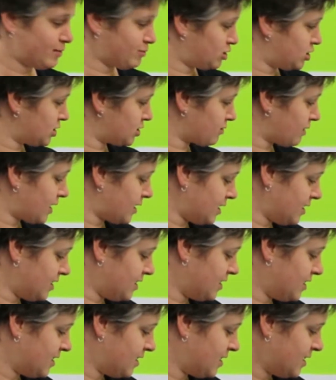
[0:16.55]
She's ready.
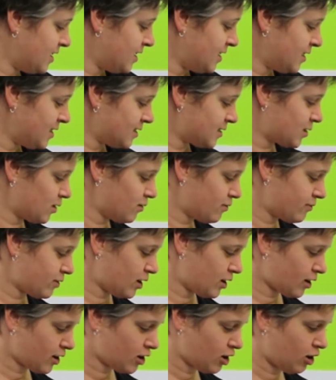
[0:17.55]
So we've
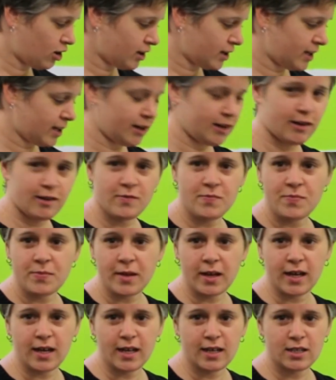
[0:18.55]
got our Kong
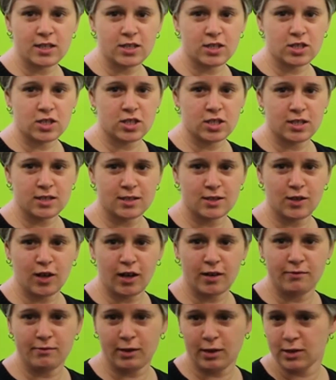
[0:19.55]
here. She is
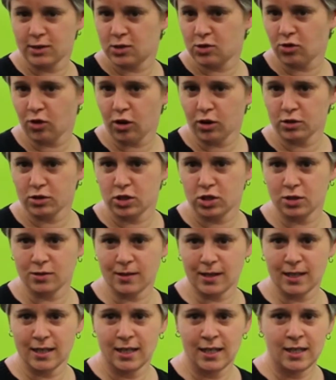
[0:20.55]
not a very strong
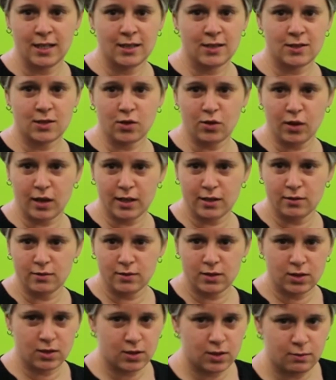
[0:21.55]
chewer, so I
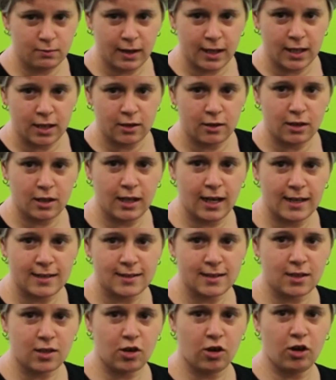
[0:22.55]
use just the regular
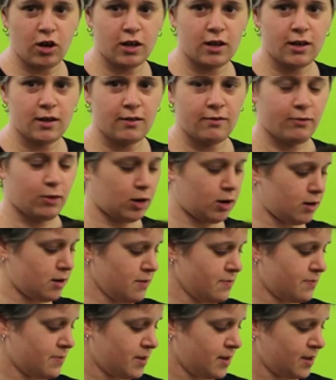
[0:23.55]
classic Kong for
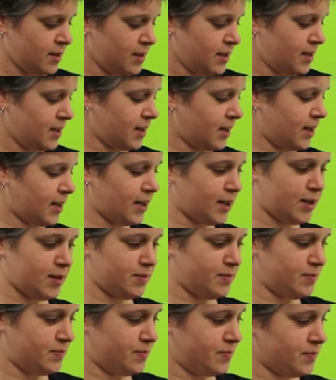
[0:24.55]
her.
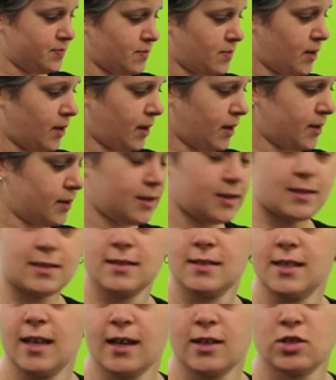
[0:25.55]
I think this
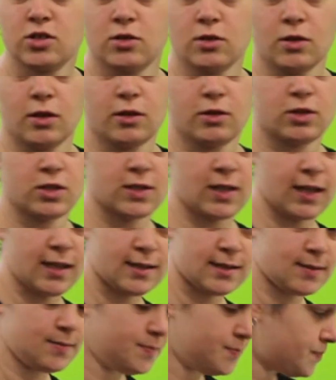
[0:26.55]
is the extra large
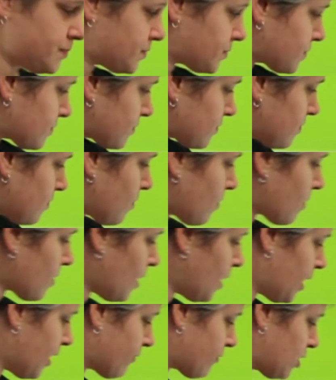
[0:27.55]
size.
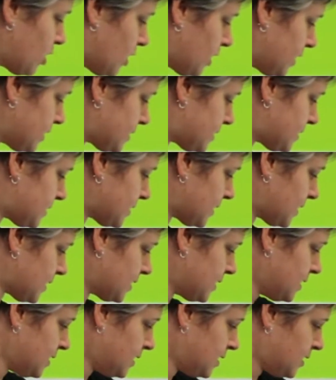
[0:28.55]
I've got
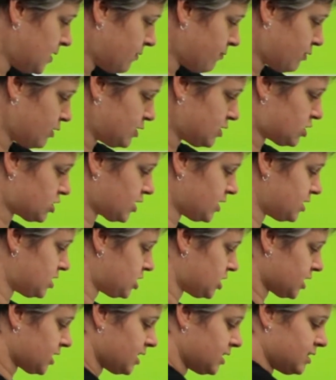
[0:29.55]
freeze-dried
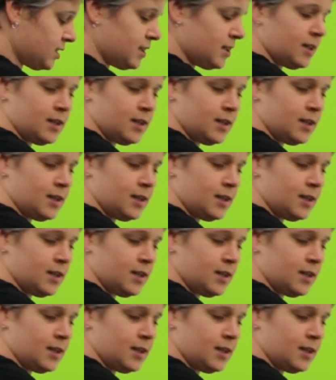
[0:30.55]
chicken.